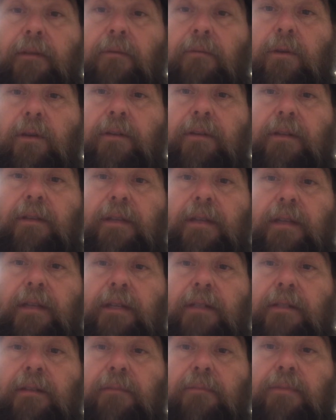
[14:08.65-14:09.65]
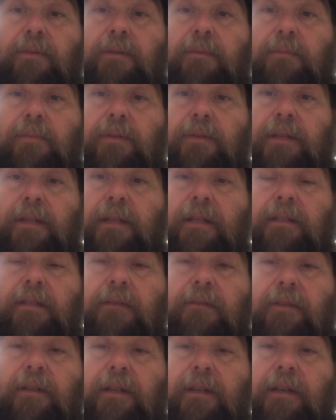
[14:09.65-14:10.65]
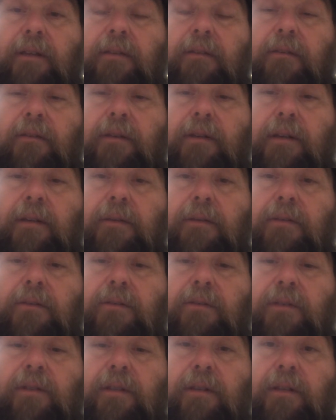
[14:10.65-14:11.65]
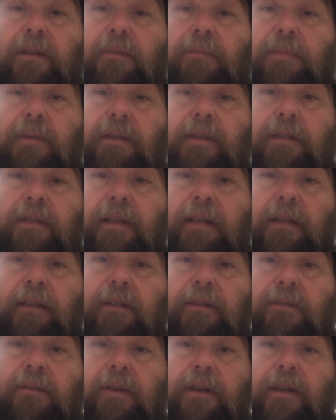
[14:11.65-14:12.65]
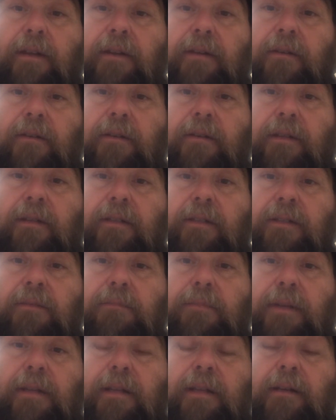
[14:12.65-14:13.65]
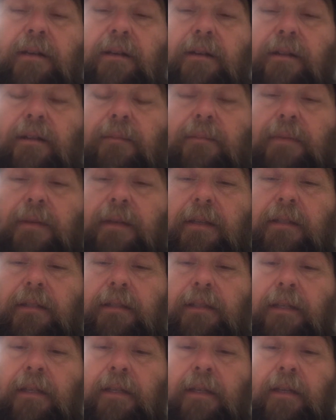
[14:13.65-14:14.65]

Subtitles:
welded the ends, put the ends of it together, and then used another piece like this right here, and then just beat in another piece.